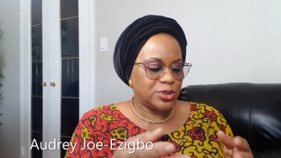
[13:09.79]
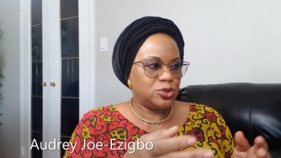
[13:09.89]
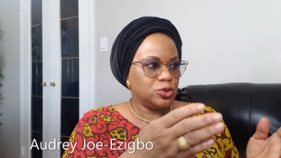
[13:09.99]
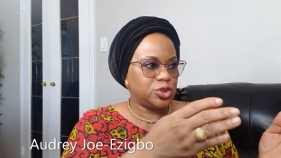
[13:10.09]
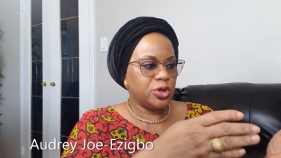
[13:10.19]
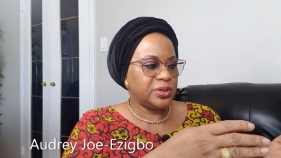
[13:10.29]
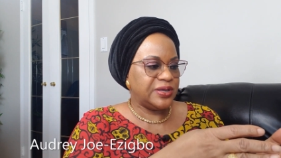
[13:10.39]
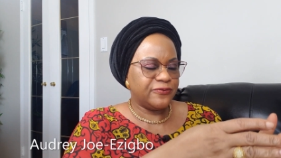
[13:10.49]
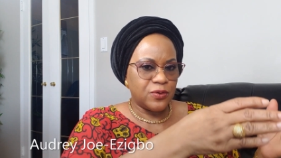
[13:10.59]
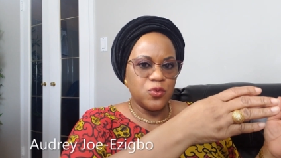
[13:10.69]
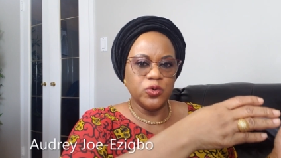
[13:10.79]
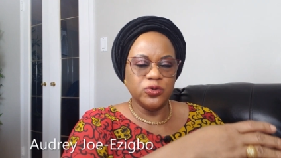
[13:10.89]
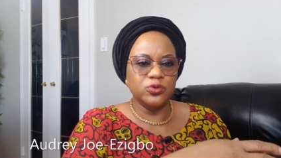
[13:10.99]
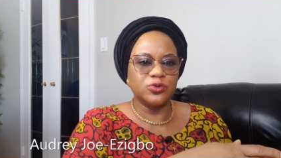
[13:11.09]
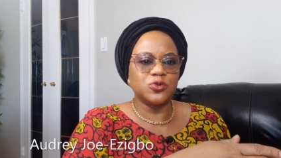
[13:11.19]
did you journey from who
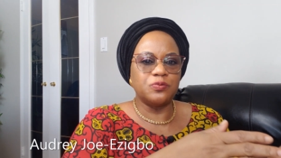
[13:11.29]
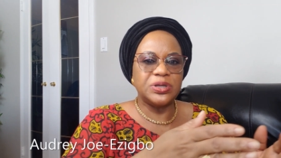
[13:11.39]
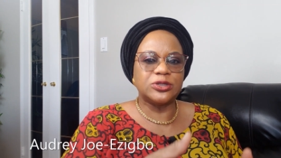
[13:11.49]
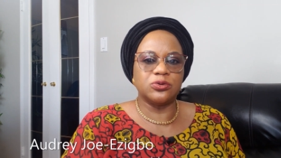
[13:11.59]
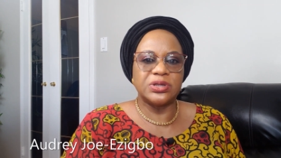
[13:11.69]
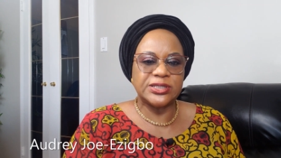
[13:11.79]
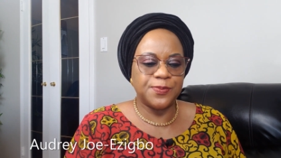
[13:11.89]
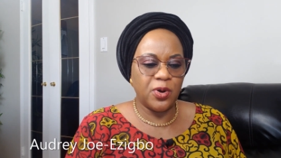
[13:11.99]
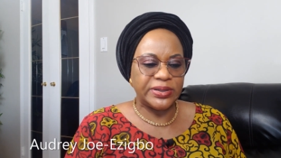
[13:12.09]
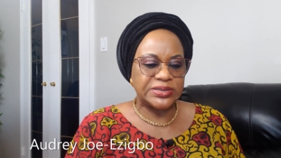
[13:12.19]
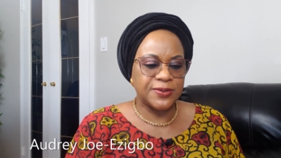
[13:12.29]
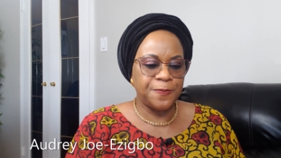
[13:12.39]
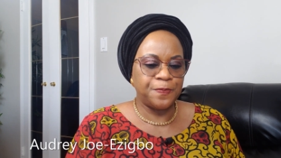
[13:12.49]
you used to be to this point?